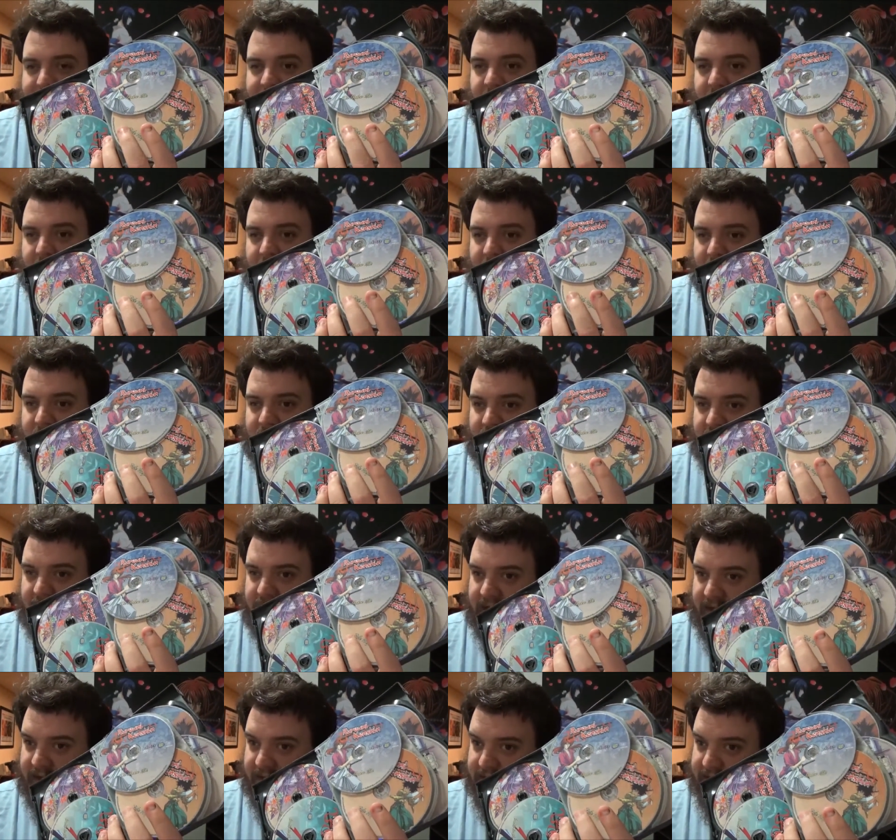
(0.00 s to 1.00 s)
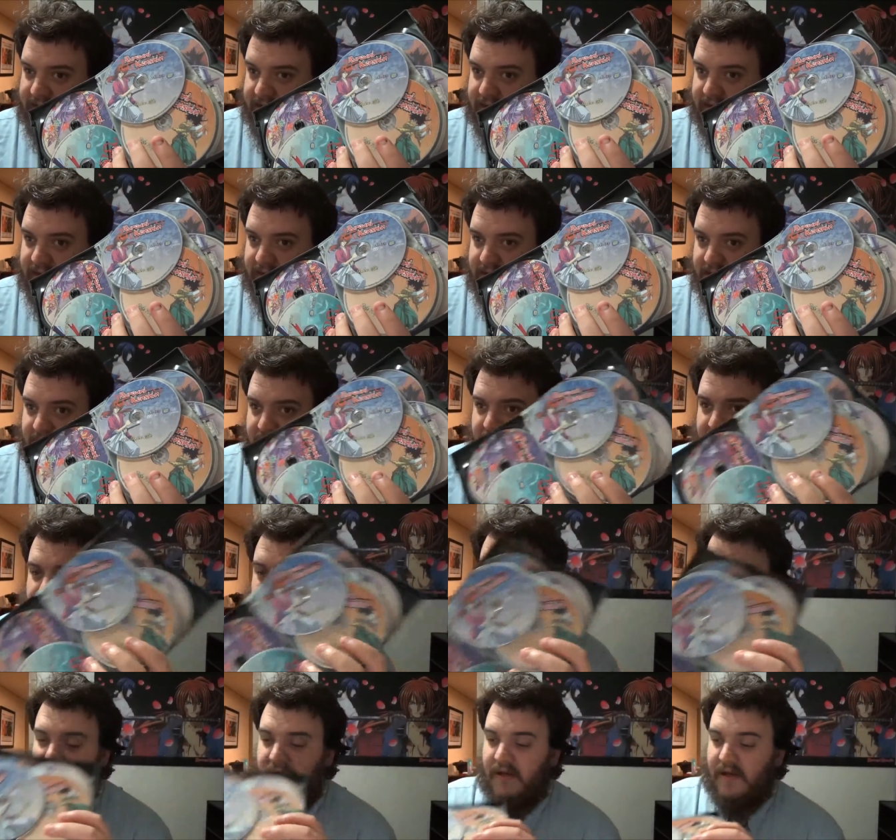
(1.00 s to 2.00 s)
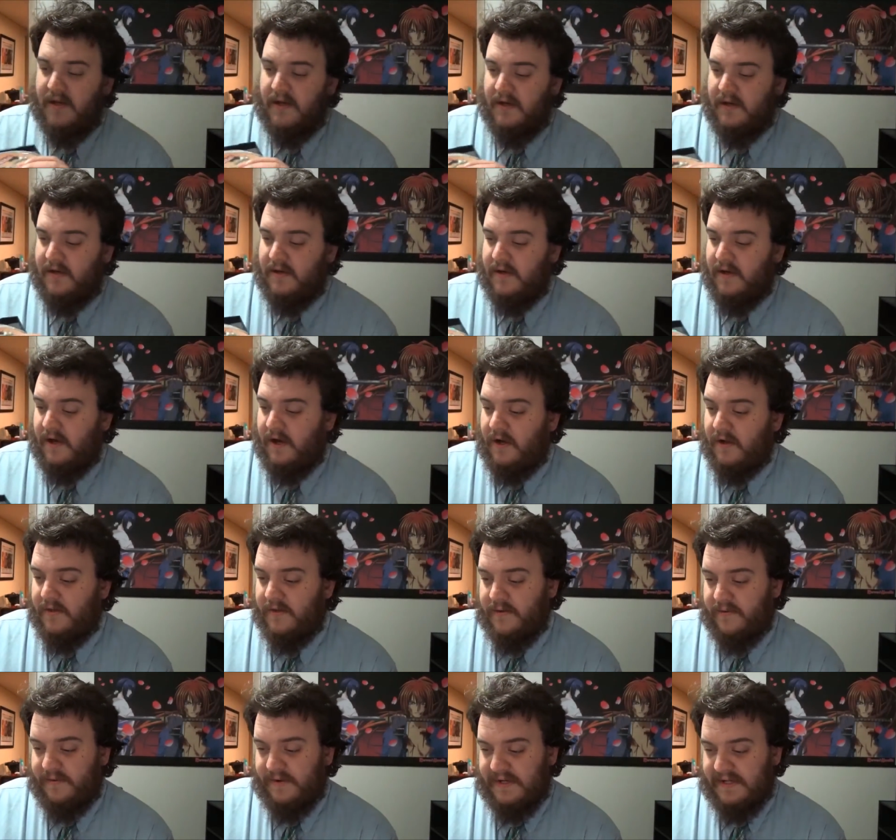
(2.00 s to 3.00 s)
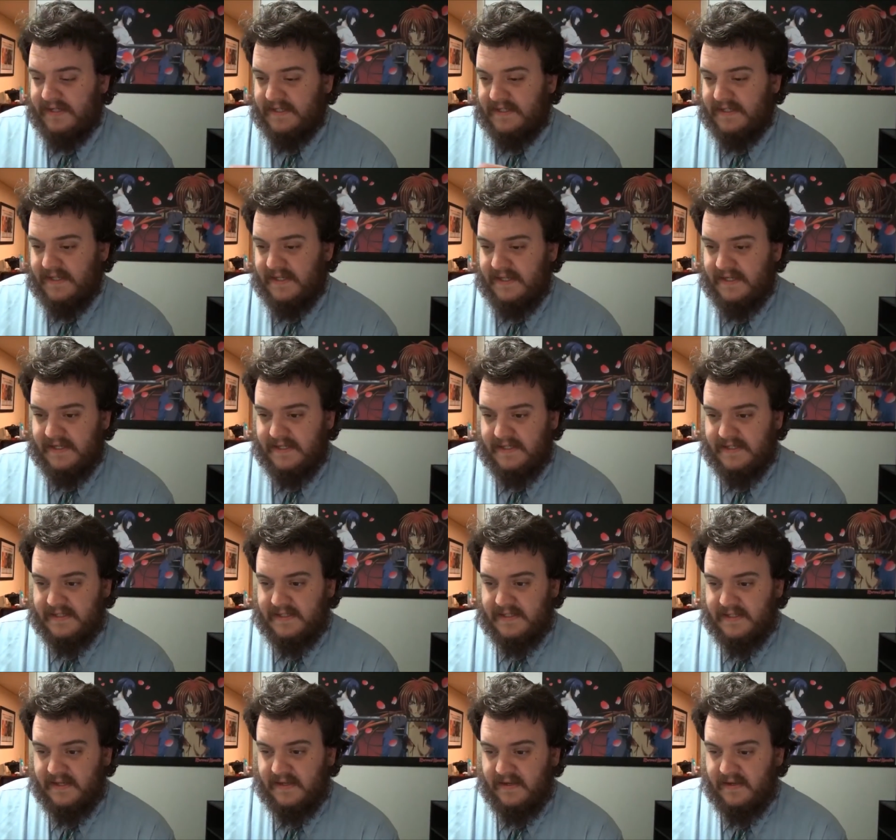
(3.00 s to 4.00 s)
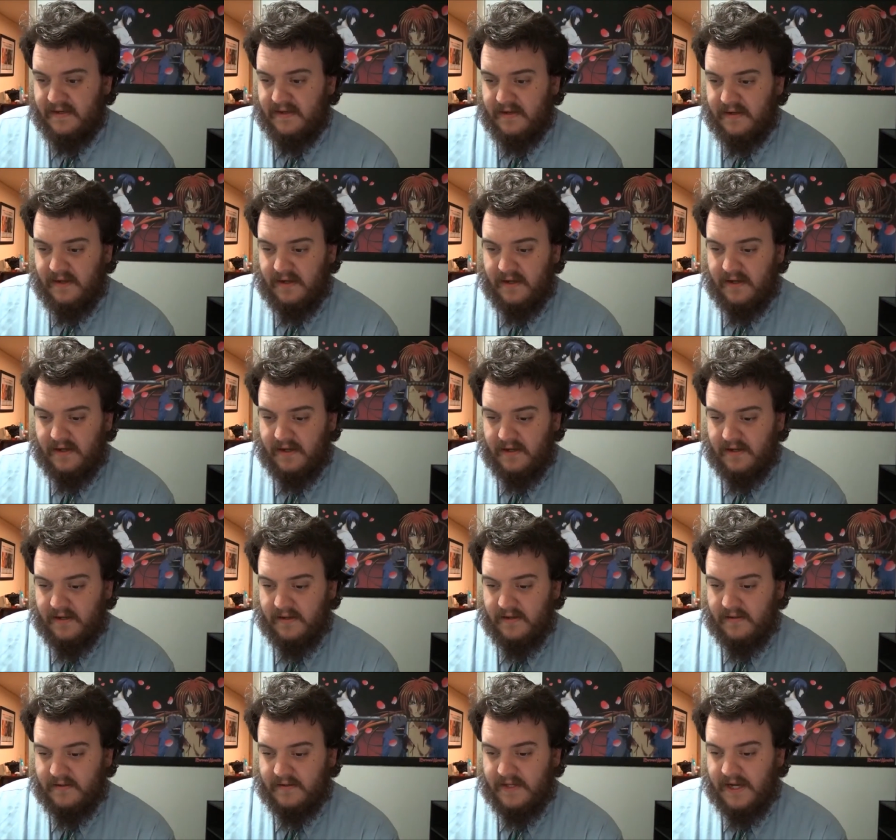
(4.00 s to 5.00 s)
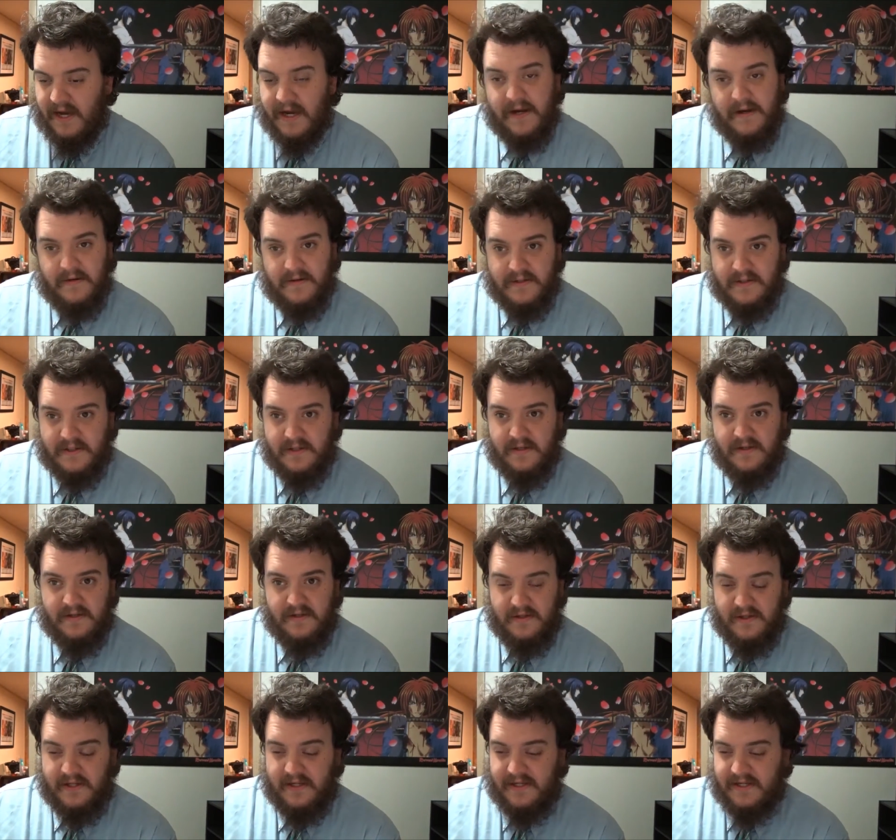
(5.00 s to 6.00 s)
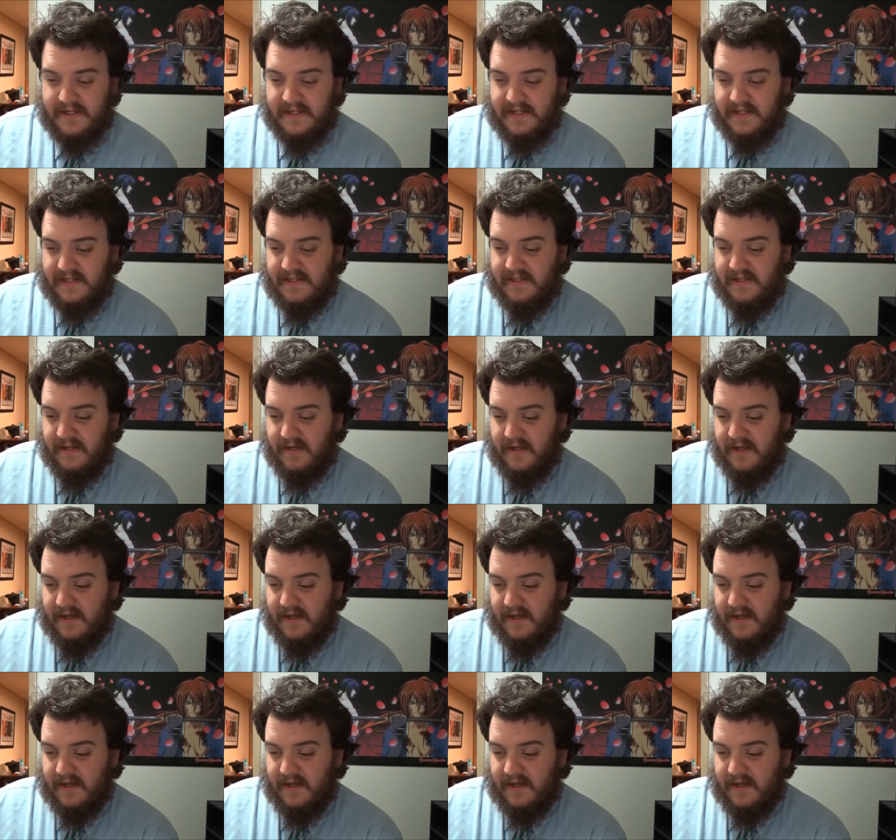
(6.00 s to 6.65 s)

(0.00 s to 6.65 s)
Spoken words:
numbered the discs. All there is titles to the discs.